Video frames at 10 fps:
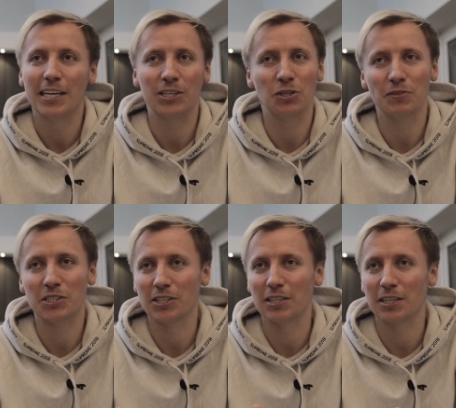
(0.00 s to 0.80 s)
and all of a
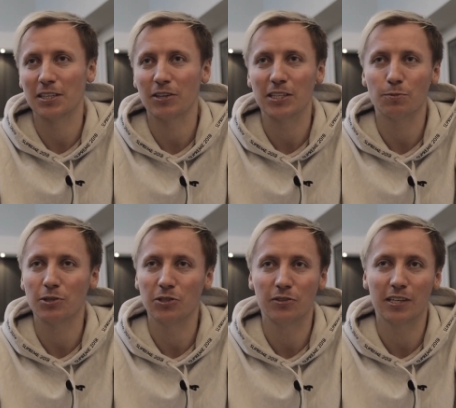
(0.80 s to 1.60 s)
sudden a great
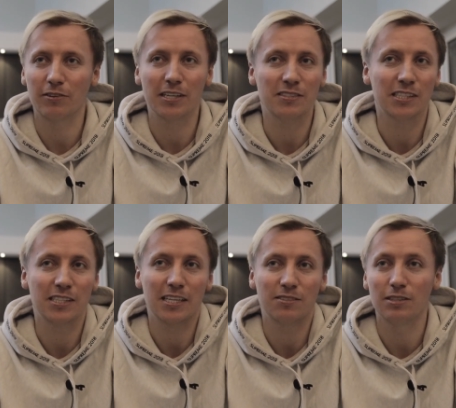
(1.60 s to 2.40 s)
opportunity
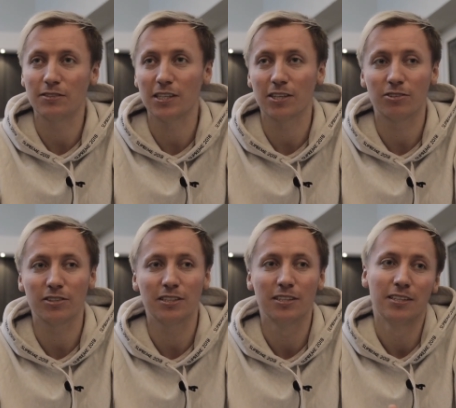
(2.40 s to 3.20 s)
arises at
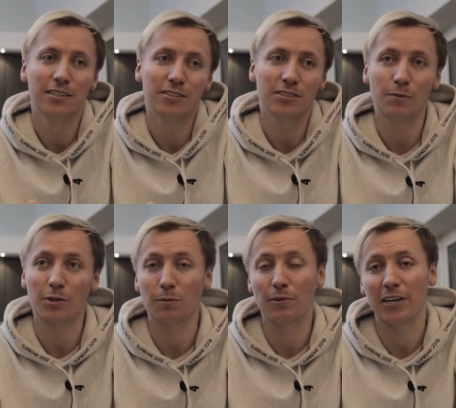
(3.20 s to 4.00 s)
50-100. So I'm
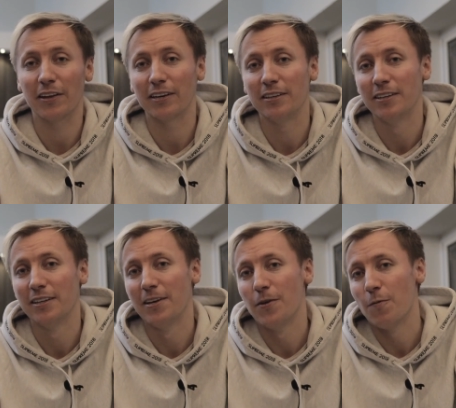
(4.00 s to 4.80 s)
going to play there.
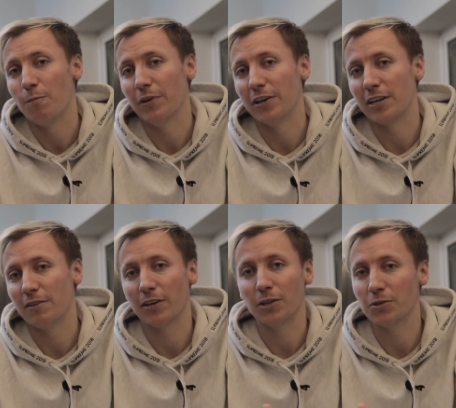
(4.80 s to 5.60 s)
But
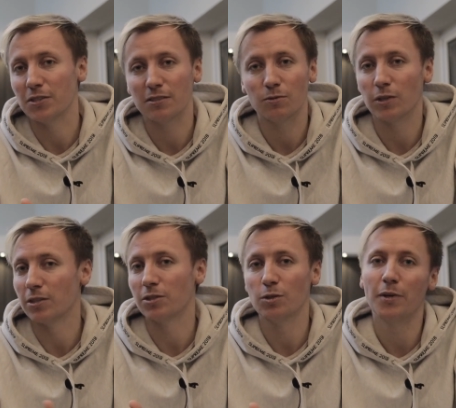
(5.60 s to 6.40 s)
if I lose one
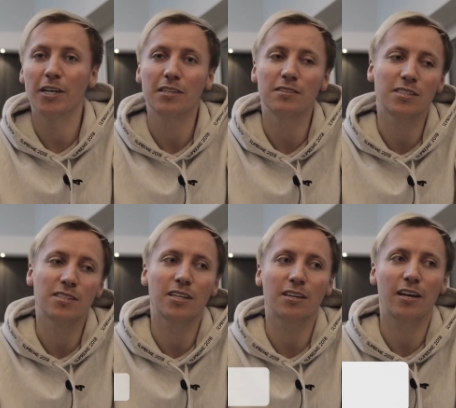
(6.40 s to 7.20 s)
or two buy-ins,
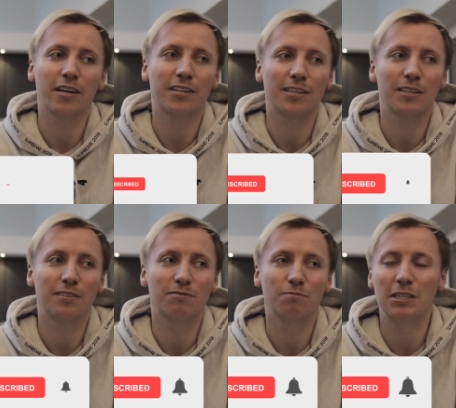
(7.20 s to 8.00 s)
it's not like,
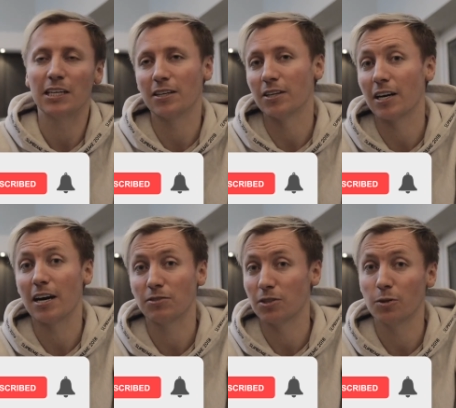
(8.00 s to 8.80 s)
I mean, I'm going to
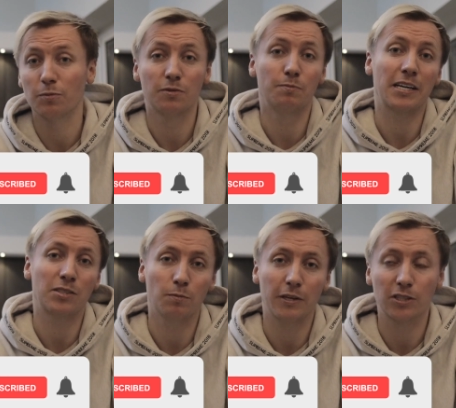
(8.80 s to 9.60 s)
have to go back
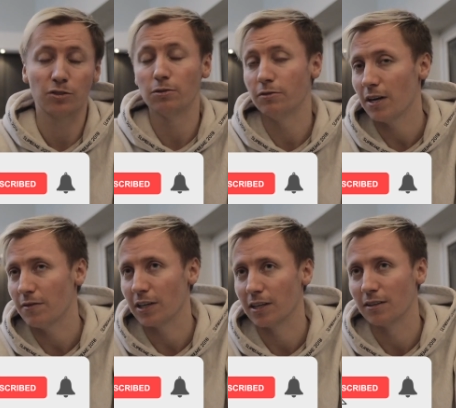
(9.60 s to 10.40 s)
to playing
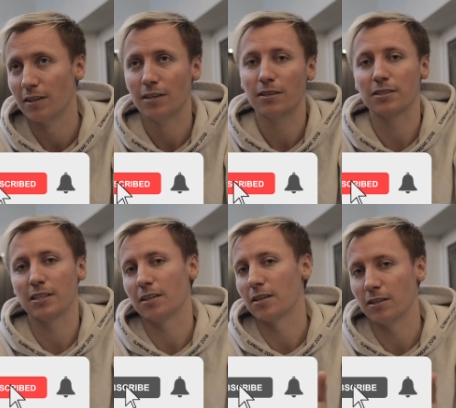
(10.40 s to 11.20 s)
2-5 again, because
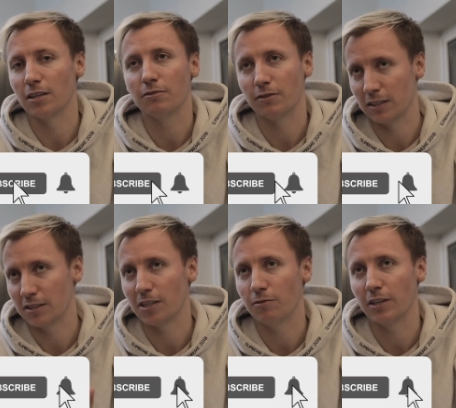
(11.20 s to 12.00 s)
I got enough
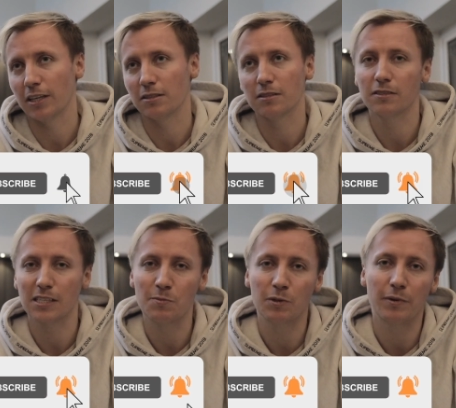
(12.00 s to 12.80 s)
aside for that.
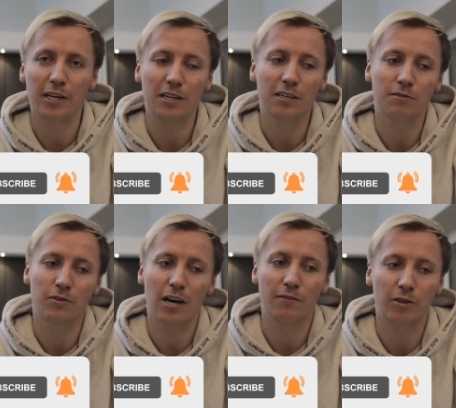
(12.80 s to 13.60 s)
Same with betting. If
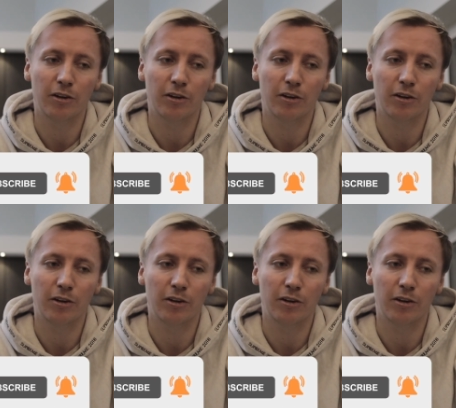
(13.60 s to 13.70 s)
you have